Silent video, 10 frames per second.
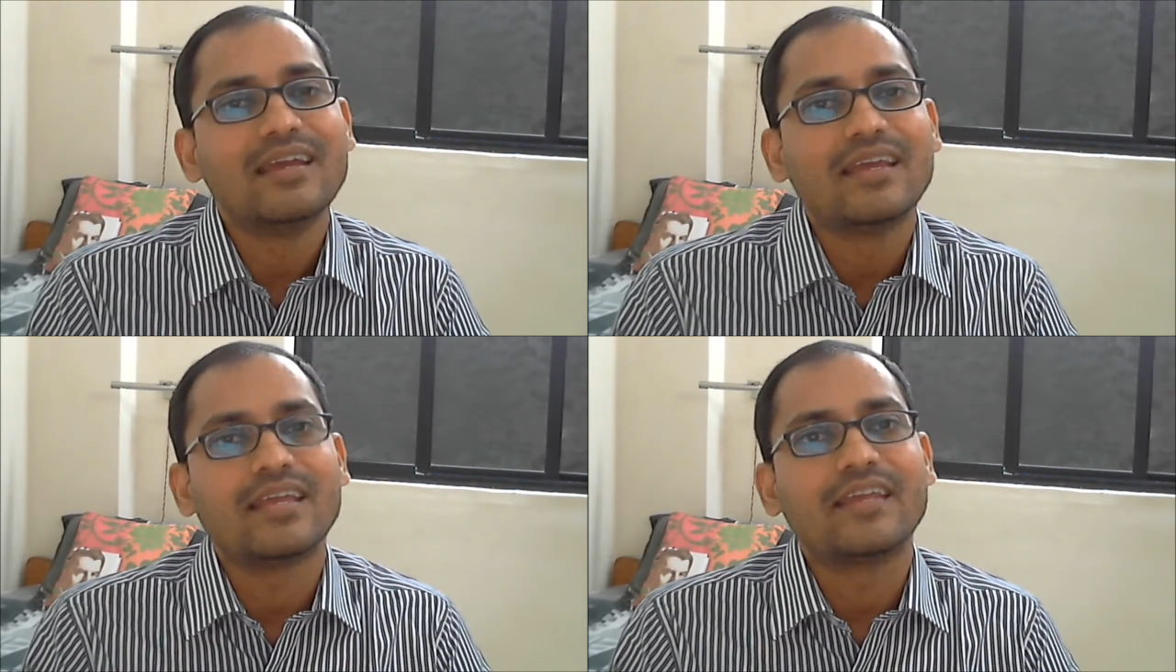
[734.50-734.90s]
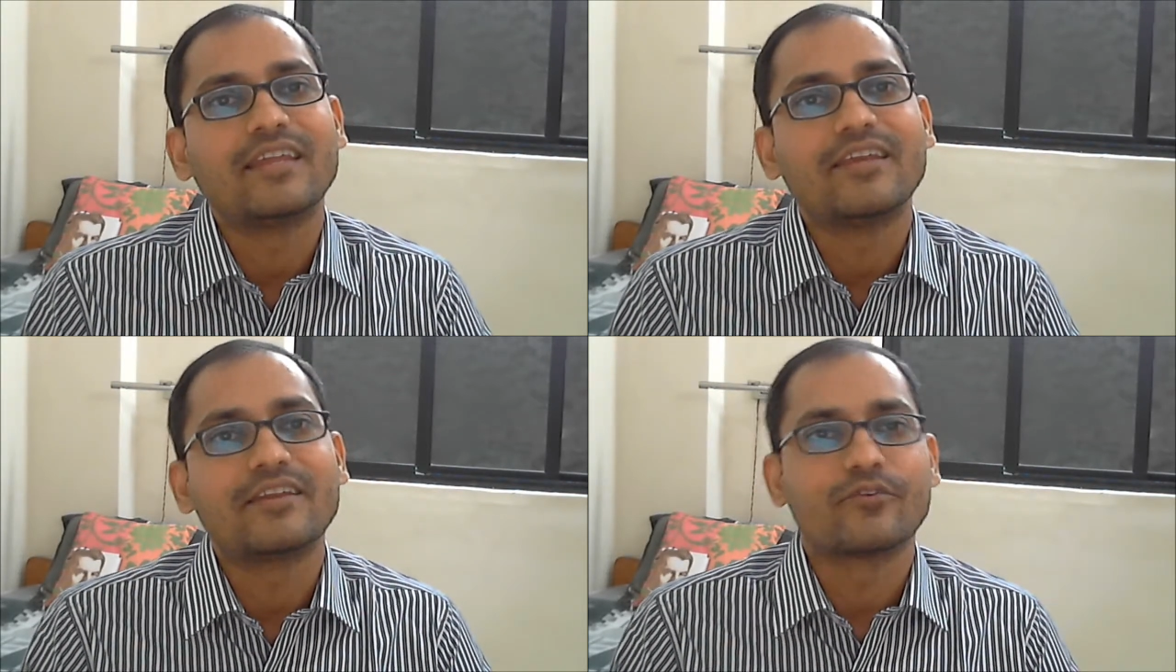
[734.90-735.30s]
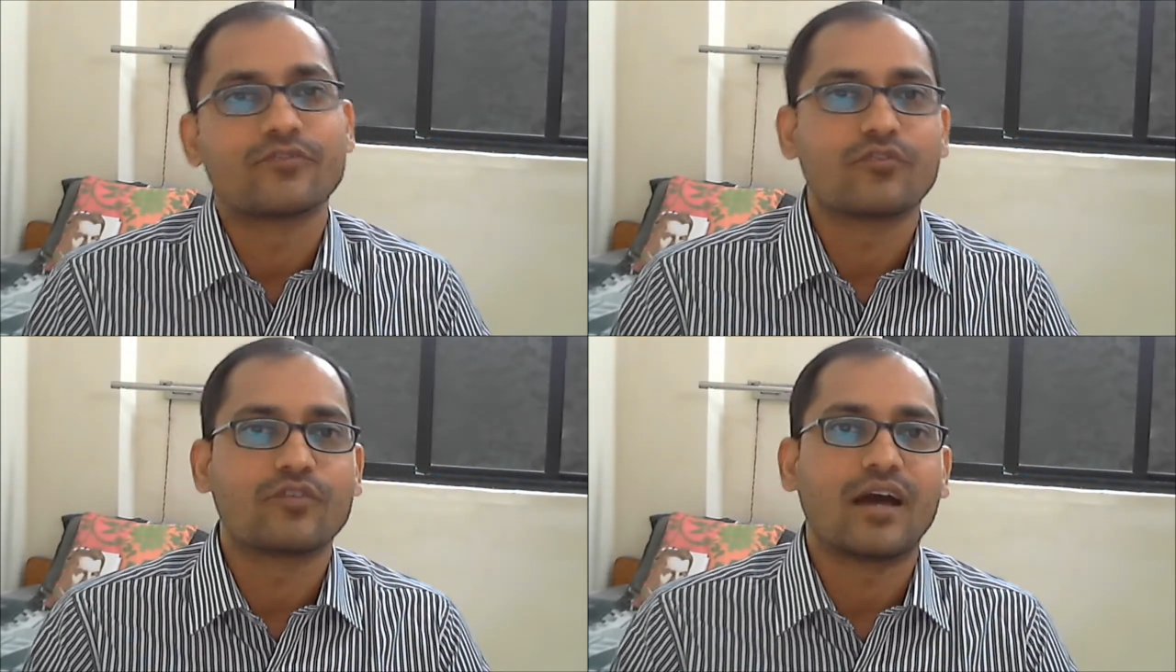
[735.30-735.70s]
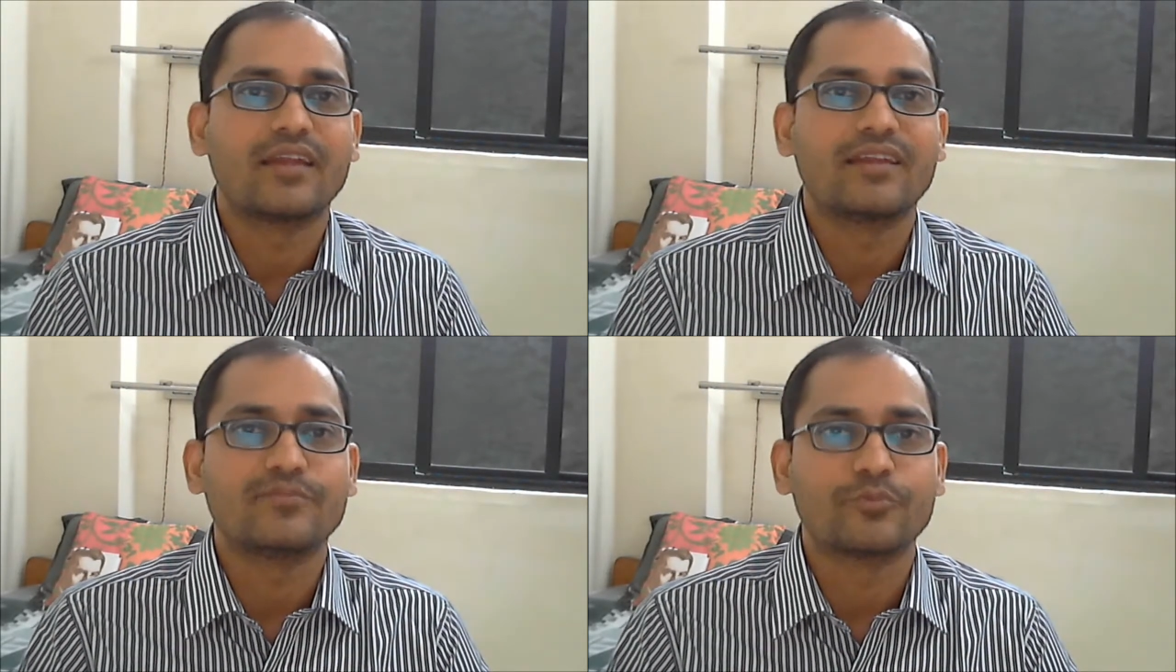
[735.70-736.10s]
Indian you know
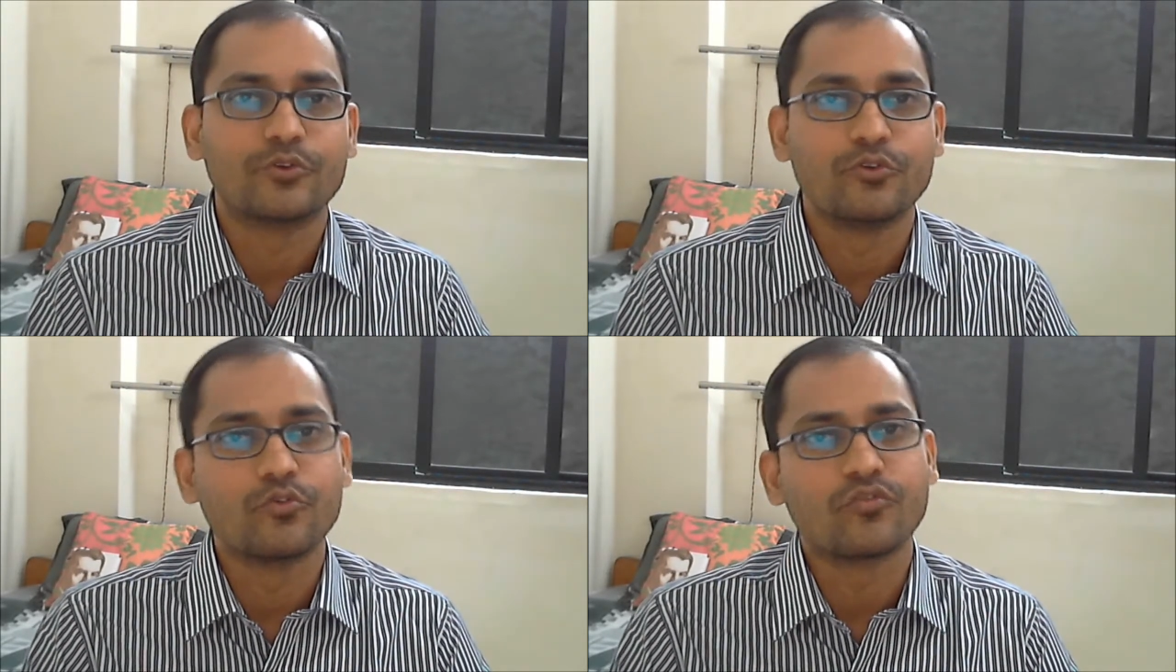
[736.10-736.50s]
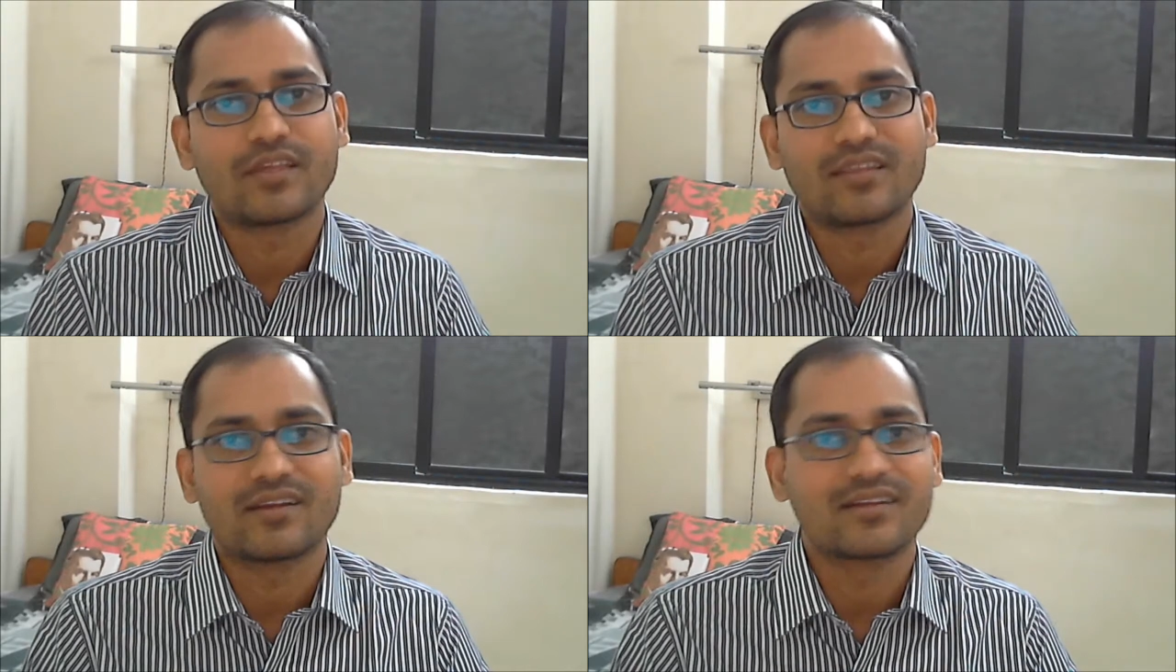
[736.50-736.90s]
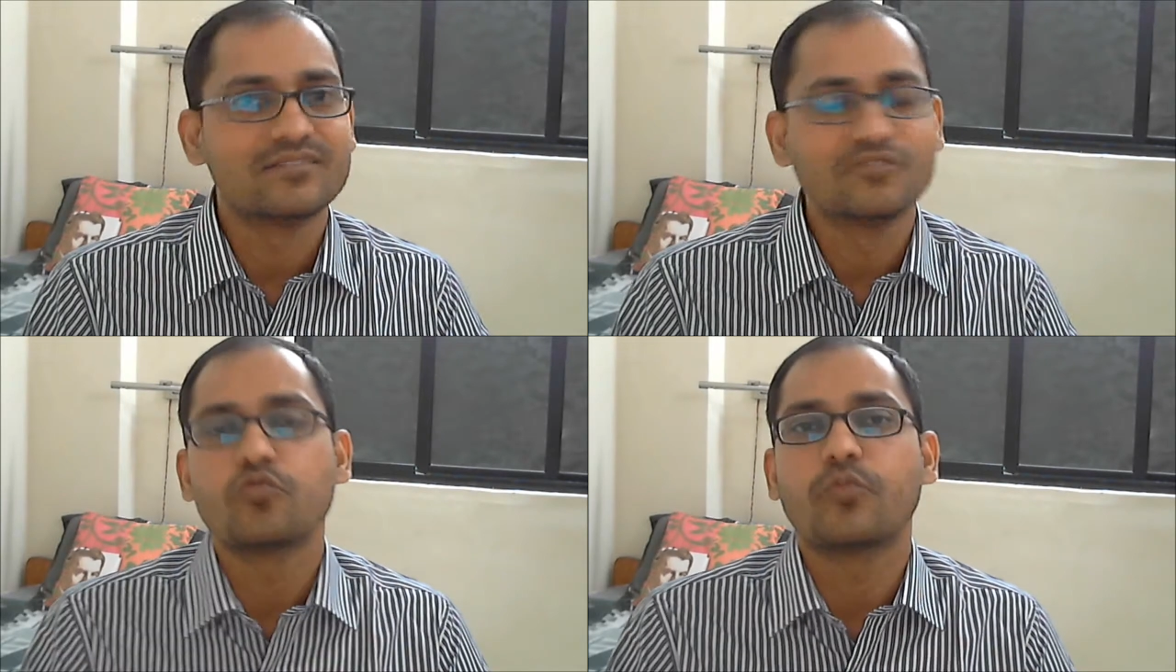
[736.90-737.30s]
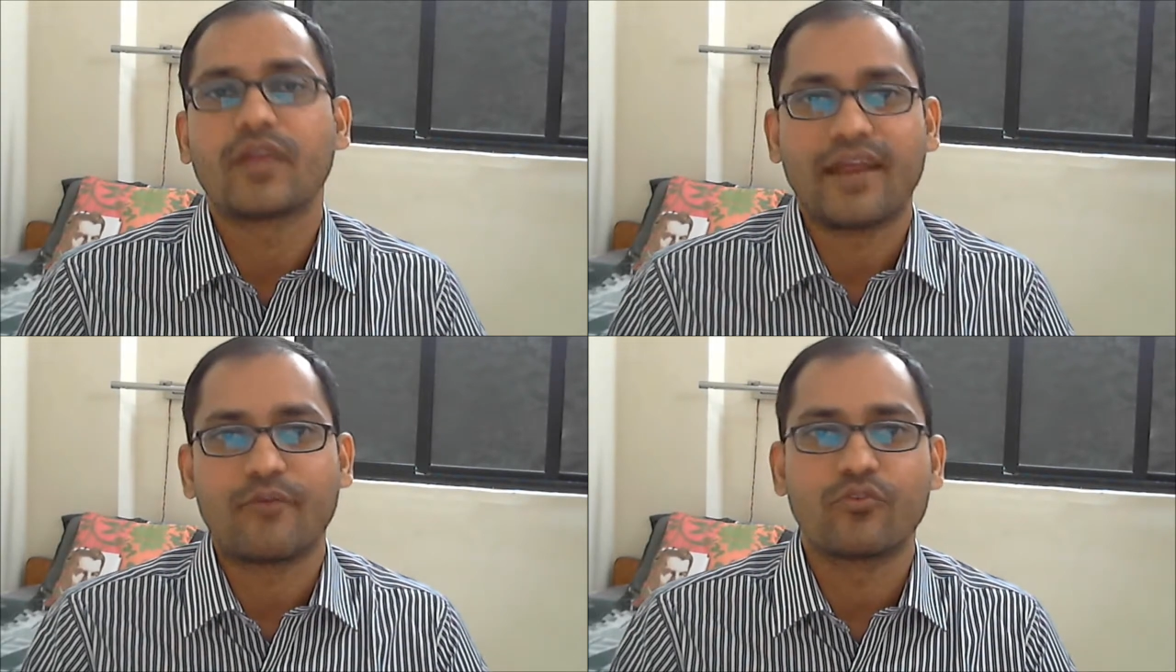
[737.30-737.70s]
society is producing they are
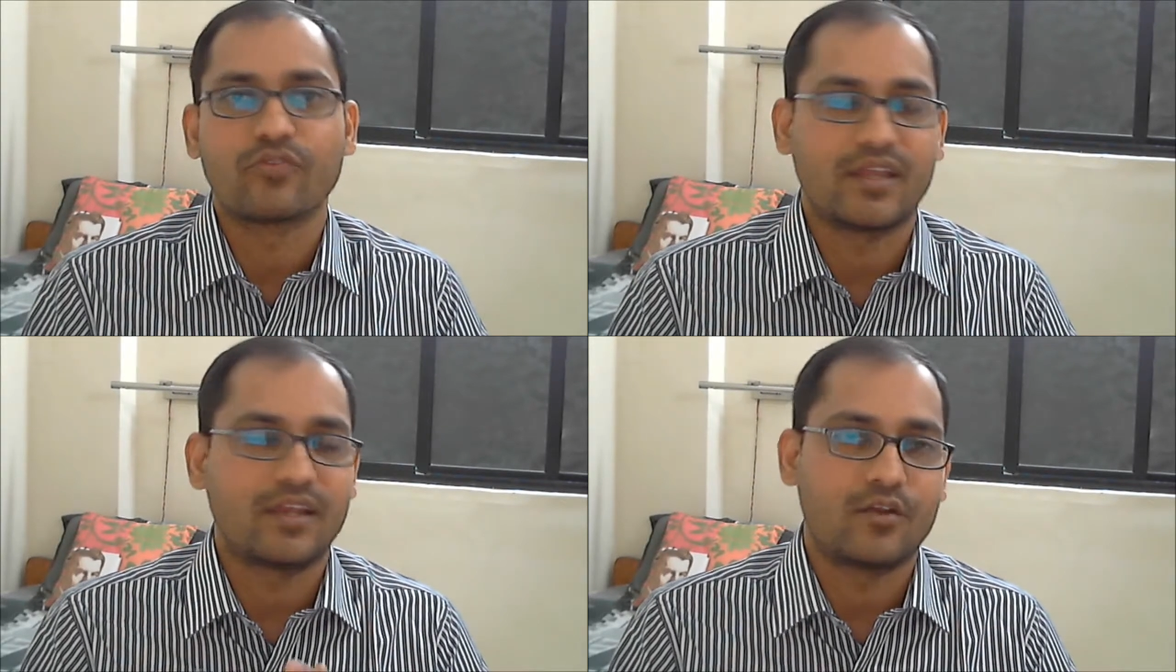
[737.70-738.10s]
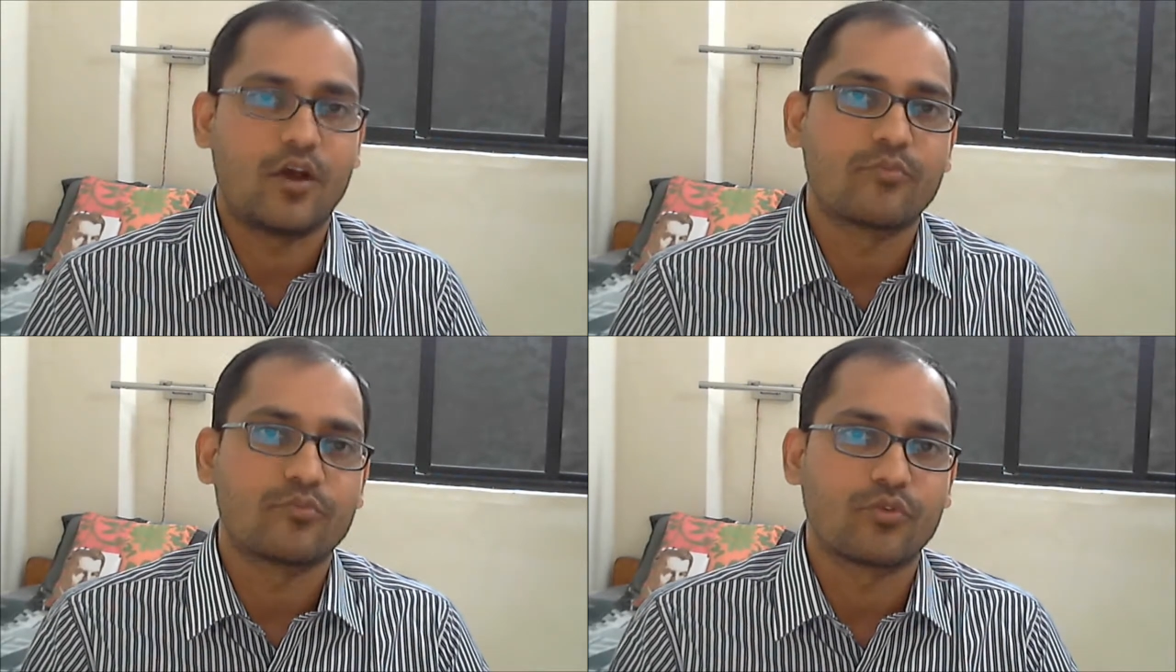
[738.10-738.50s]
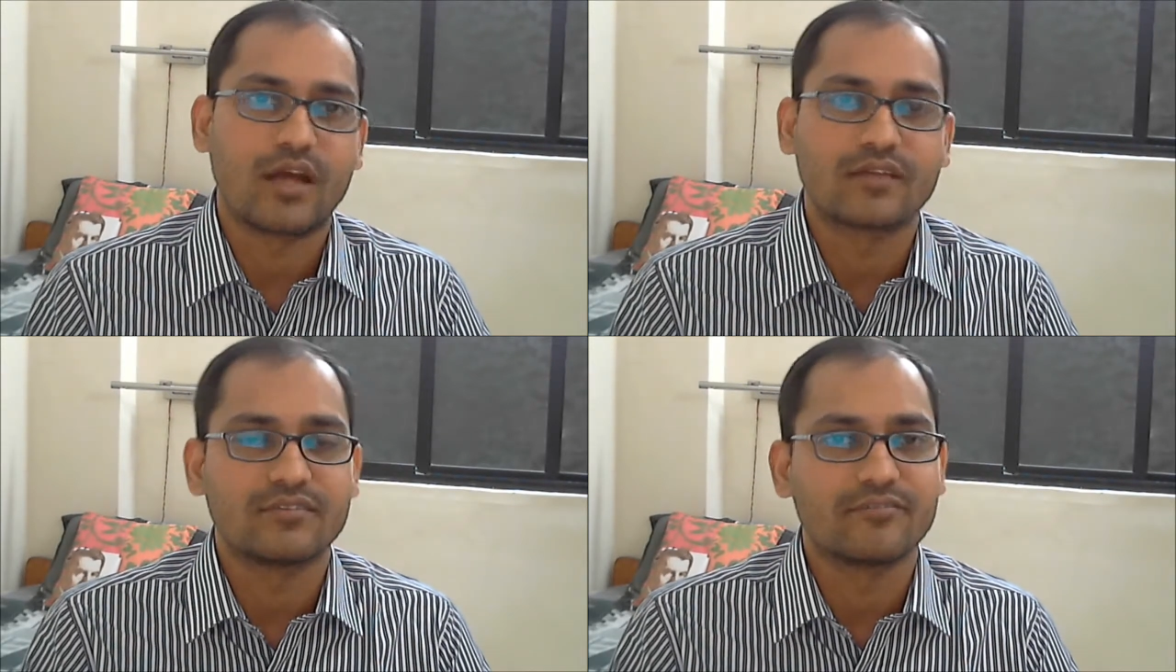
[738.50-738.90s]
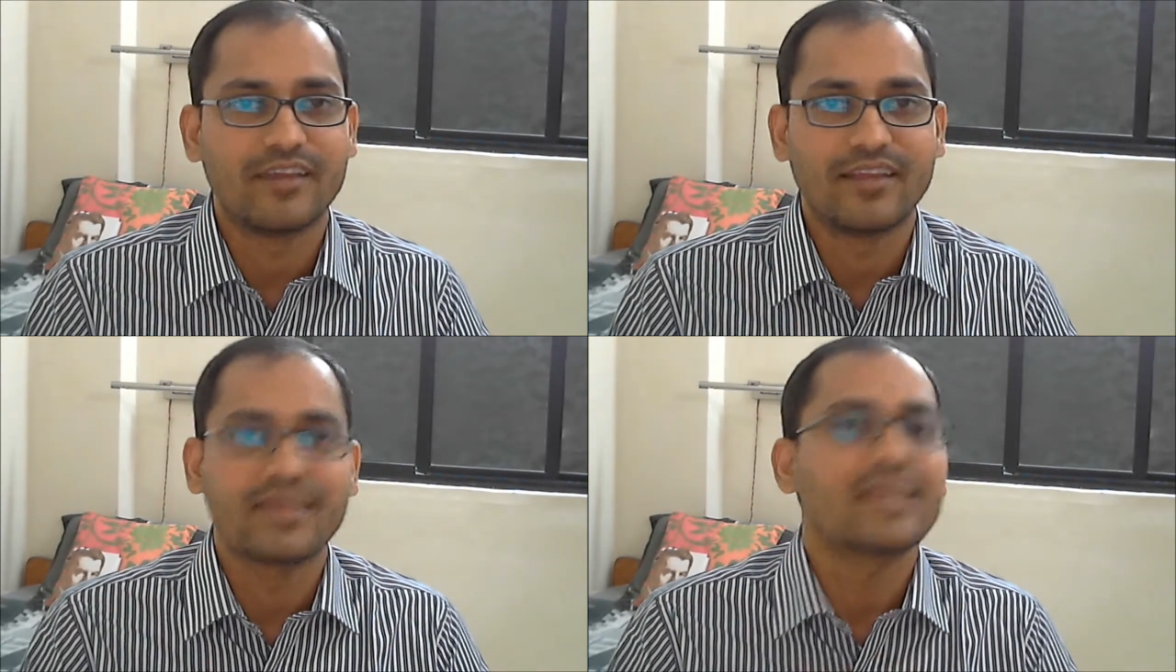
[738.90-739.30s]
consuming everything in a non-productive
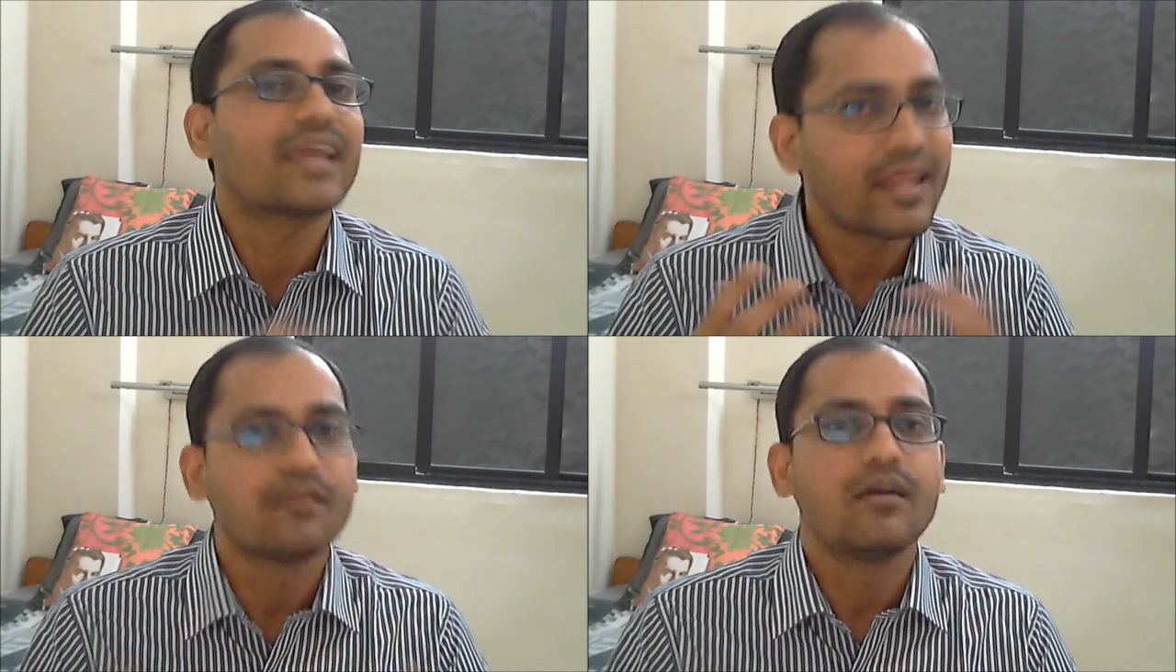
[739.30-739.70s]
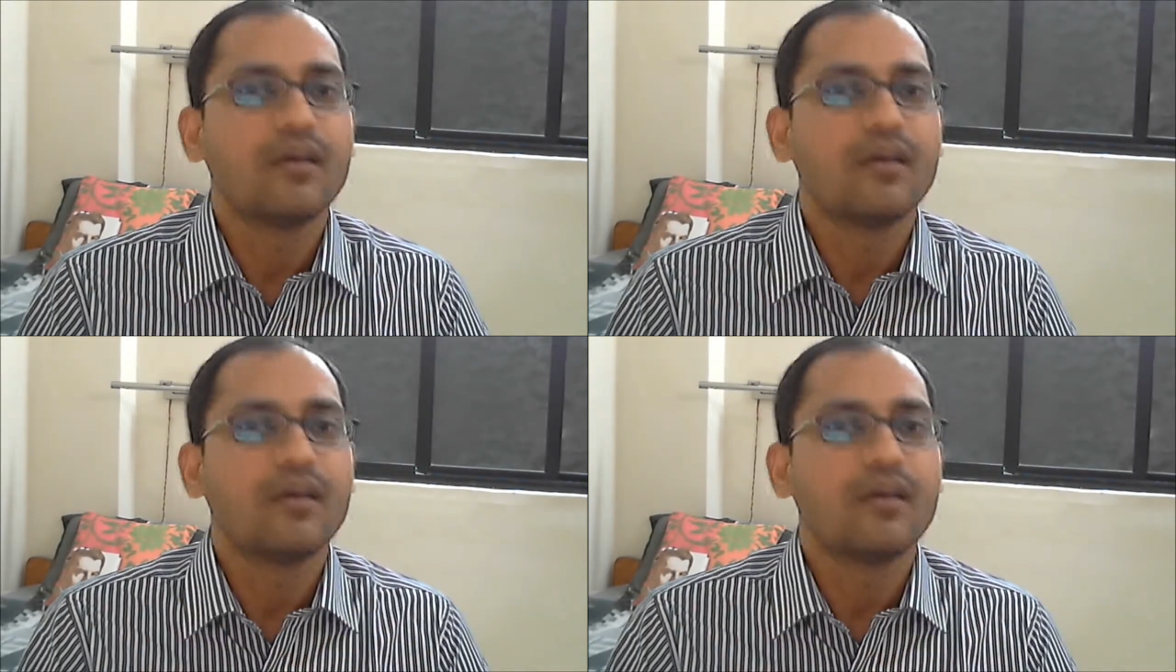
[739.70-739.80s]
way they can